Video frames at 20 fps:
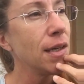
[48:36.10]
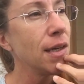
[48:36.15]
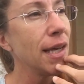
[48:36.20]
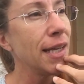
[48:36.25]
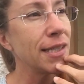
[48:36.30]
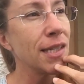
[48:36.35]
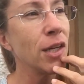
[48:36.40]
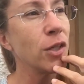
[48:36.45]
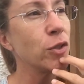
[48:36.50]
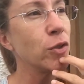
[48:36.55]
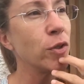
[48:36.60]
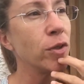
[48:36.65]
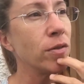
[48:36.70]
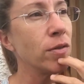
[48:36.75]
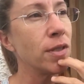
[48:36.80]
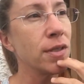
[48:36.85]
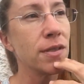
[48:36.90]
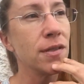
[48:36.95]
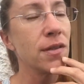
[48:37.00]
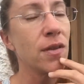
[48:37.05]
it's not true,
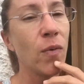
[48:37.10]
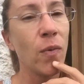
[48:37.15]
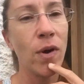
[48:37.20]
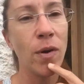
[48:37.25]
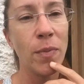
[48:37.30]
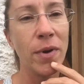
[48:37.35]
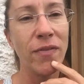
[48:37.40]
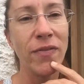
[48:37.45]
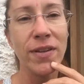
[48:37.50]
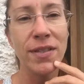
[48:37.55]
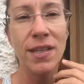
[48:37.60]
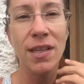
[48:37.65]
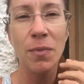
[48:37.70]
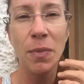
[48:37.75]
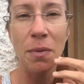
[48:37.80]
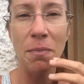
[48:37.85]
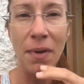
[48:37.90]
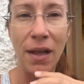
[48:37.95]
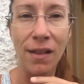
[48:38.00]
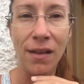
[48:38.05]
this isn't the word, but it feels a
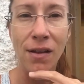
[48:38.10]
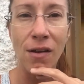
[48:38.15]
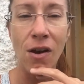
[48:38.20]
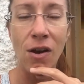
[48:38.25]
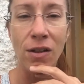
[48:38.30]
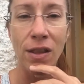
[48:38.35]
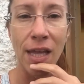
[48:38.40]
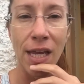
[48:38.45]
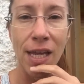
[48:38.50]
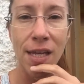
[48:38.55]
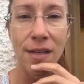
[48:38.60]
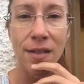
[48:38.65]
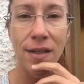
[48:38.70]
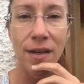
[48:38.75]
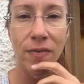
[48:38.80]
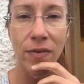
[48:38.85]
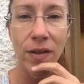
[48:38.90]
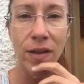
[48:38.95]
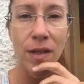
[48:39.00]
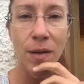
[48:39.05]
little bit melancholy. I
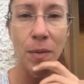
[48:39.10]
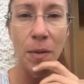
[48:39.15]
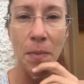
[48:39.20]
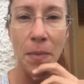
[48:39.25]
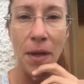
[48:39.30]
feel a little bit